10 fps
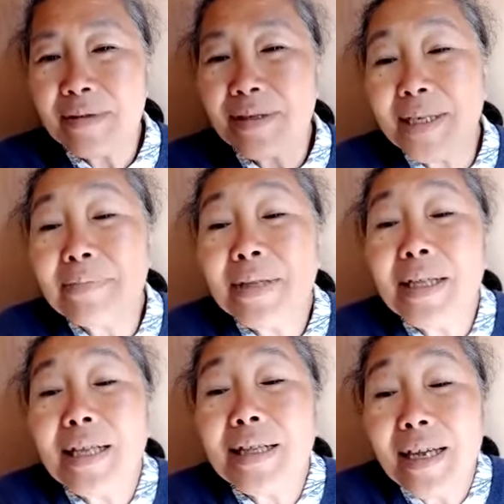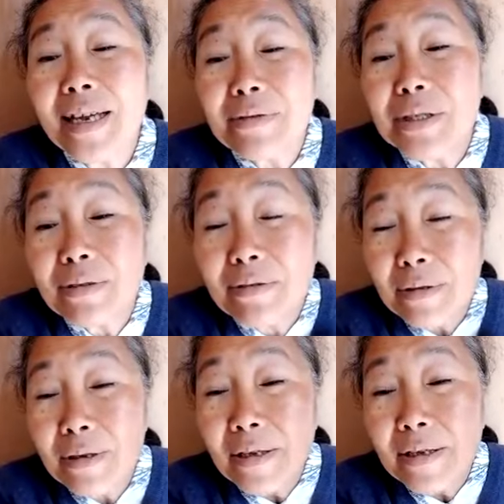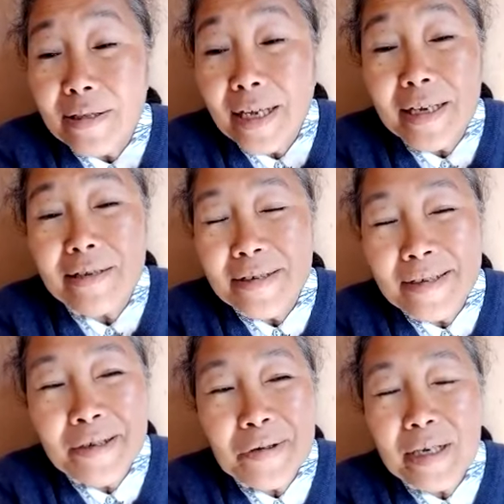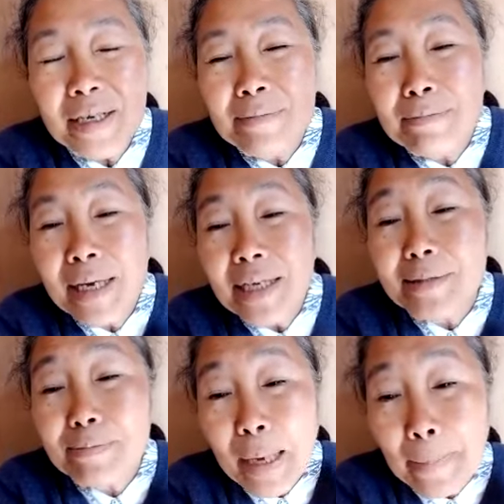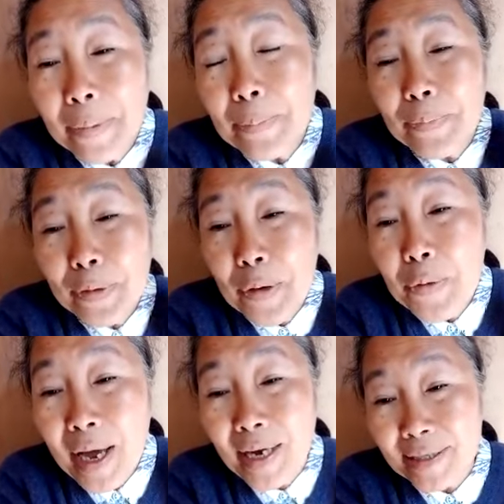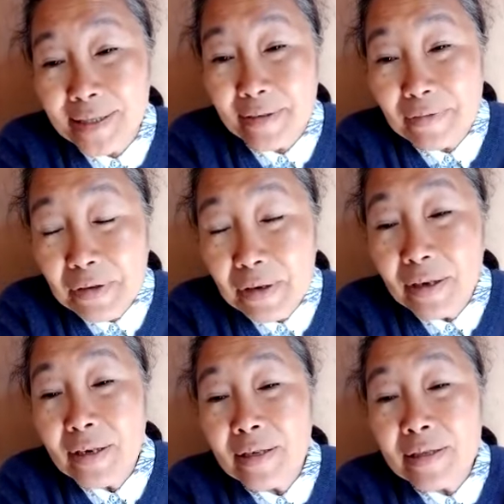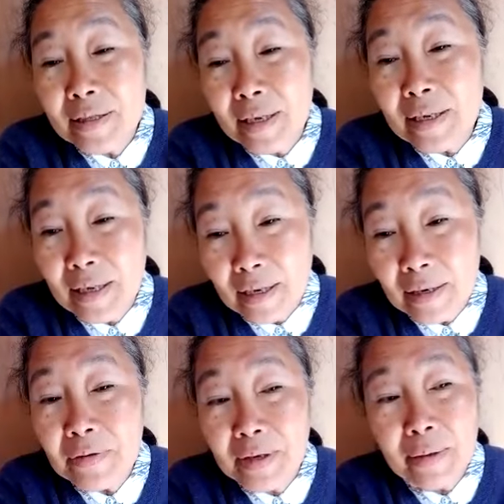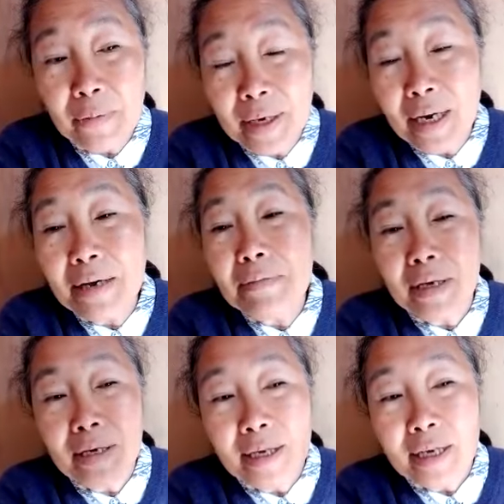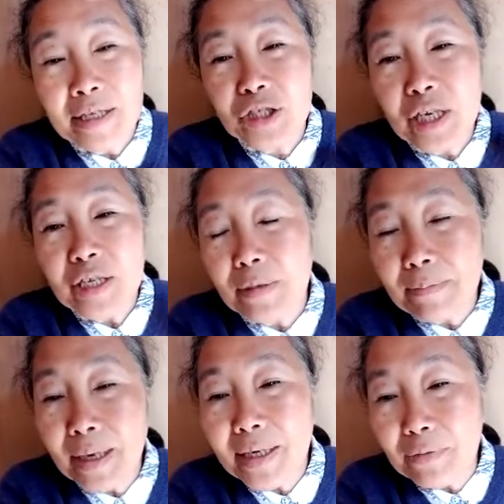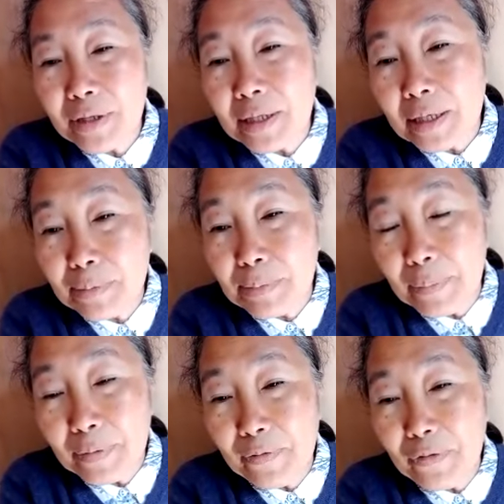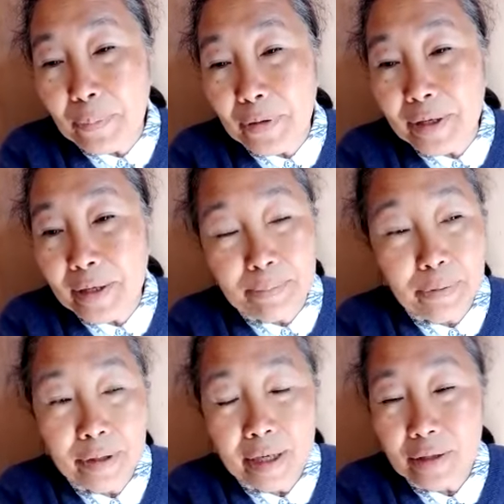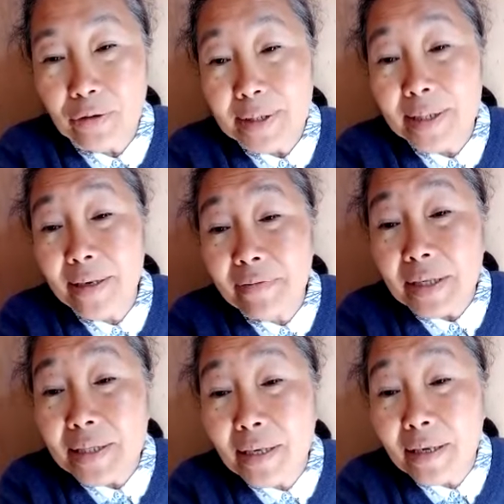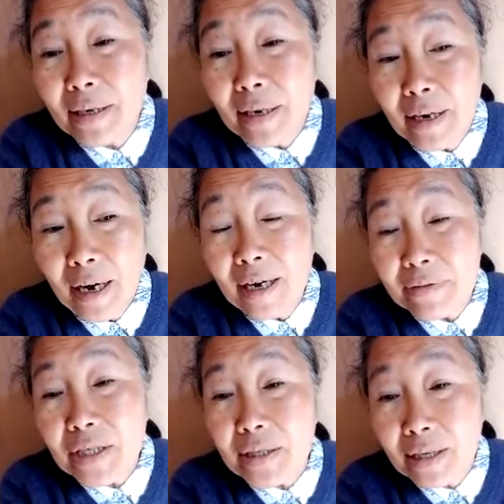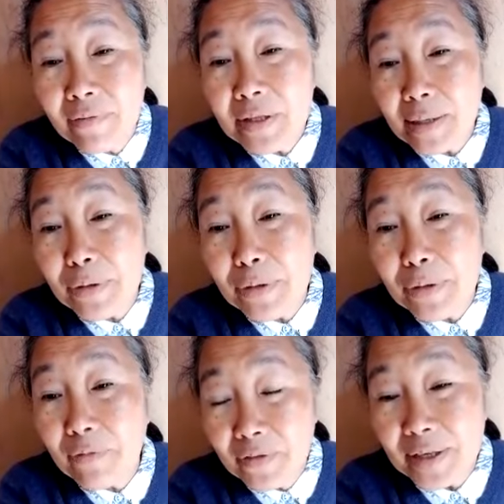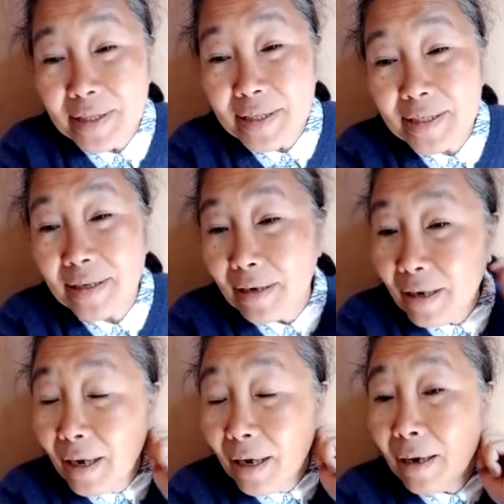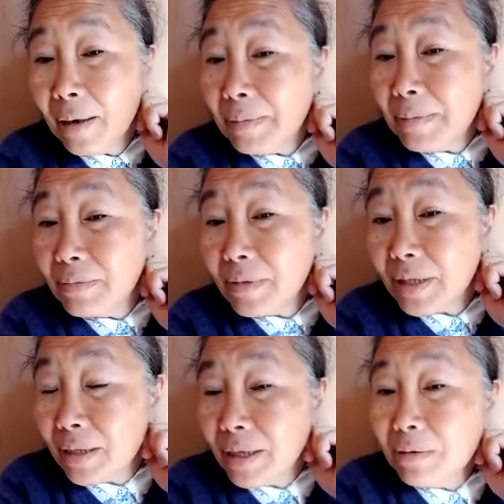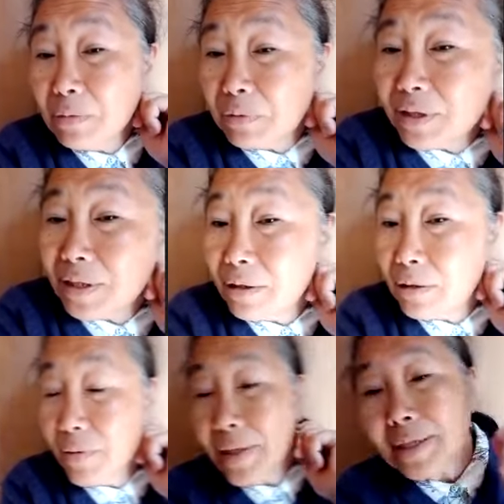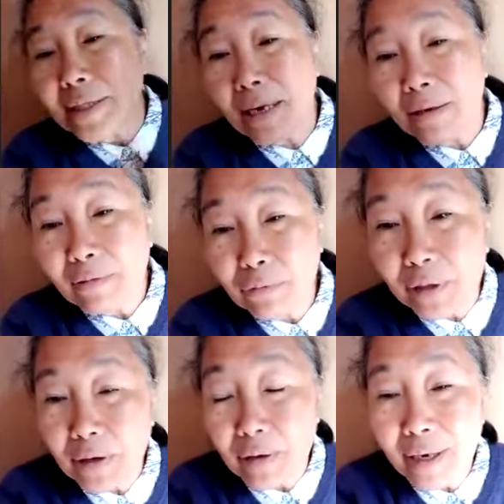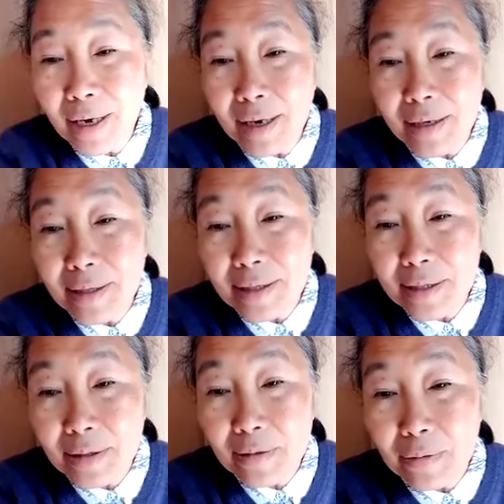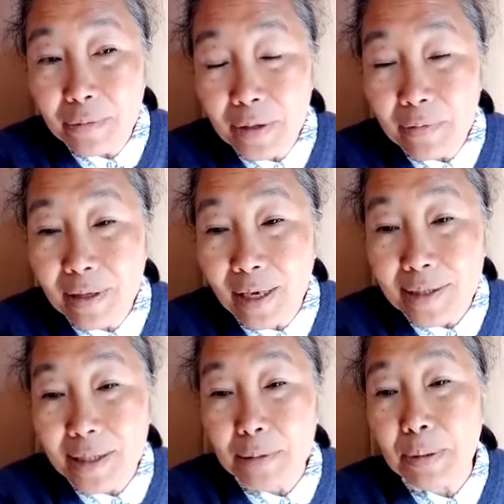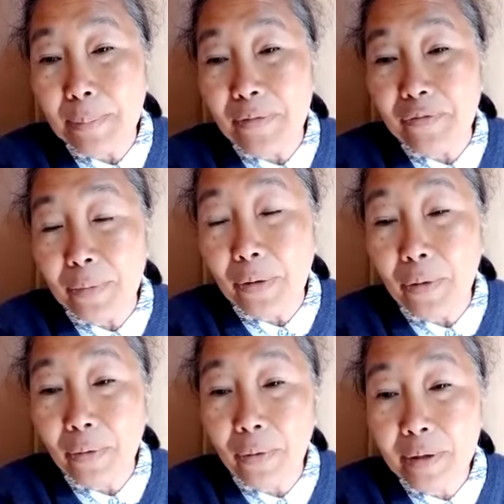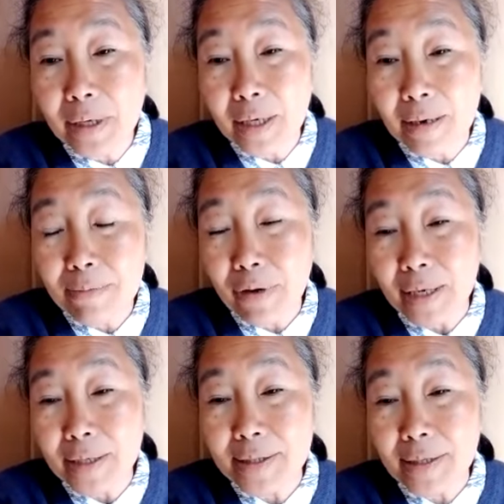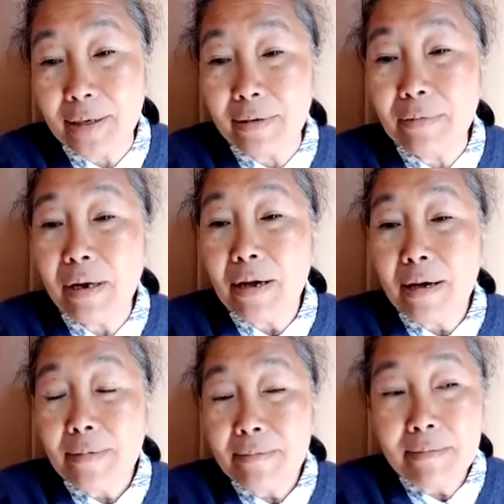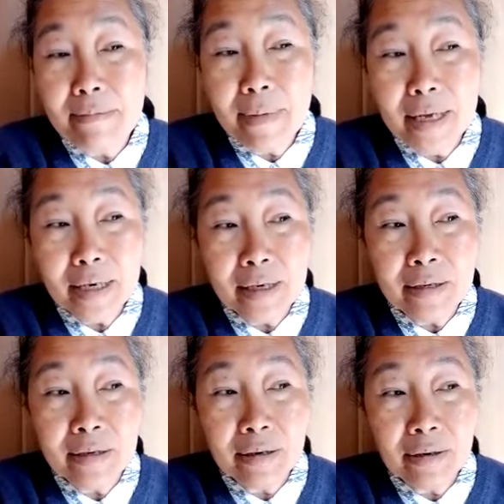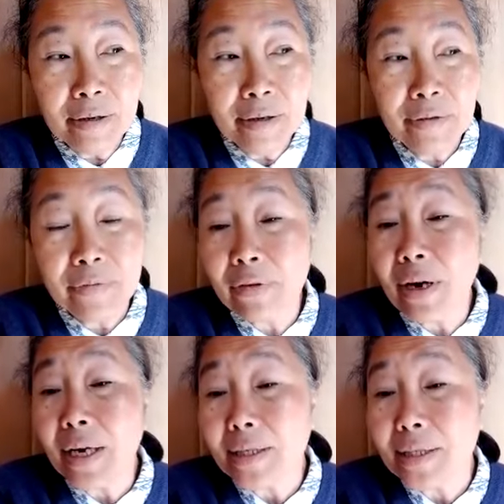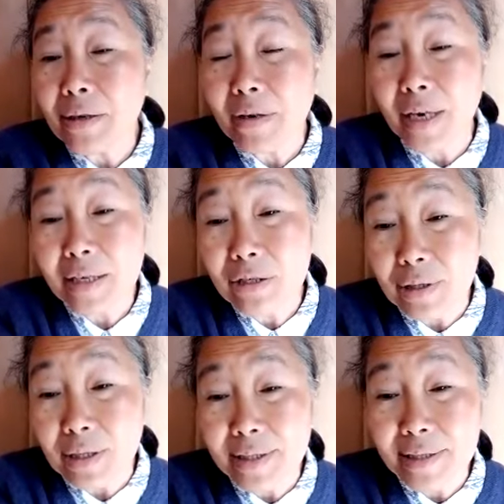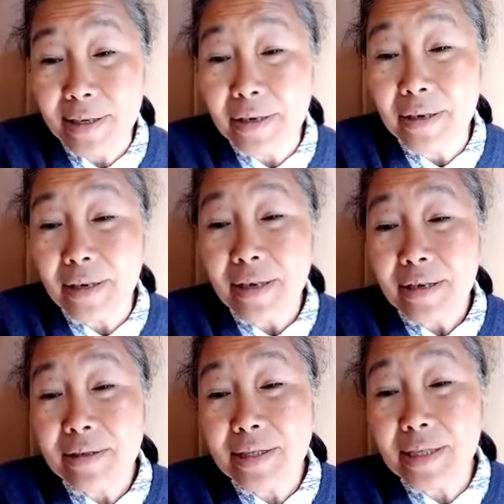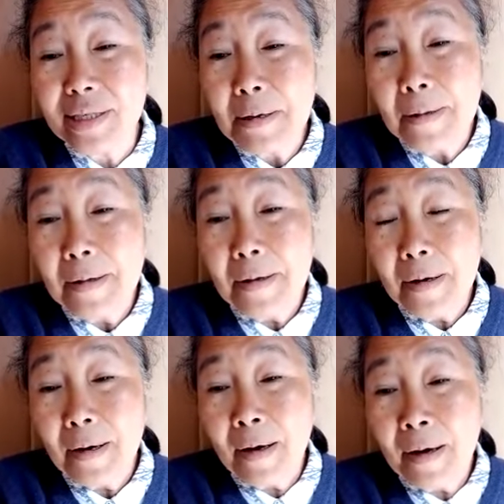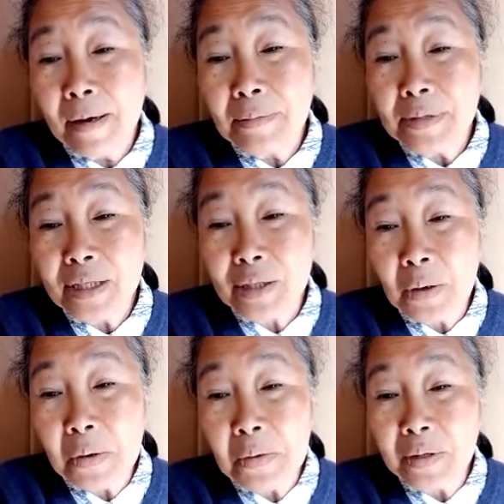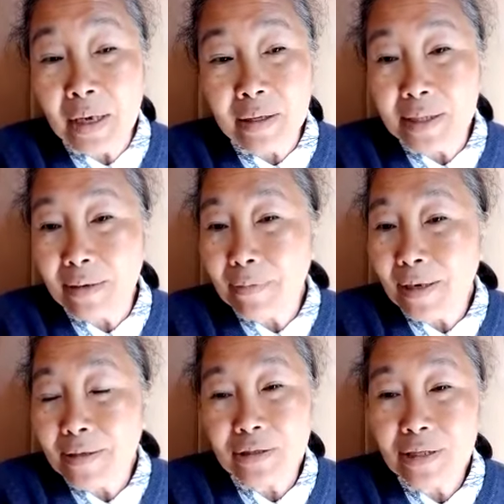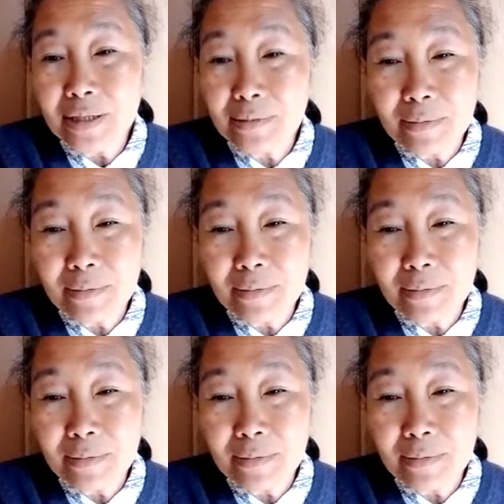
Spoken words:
something that they have to, it makes people proactive in thinking, okay, when I'm exchanging money with these people for a product or a service, I have to give it some thought first. The thing with doing this kind of work online is we will access people from all income brackets in a variety of countries, you see. So there are some countries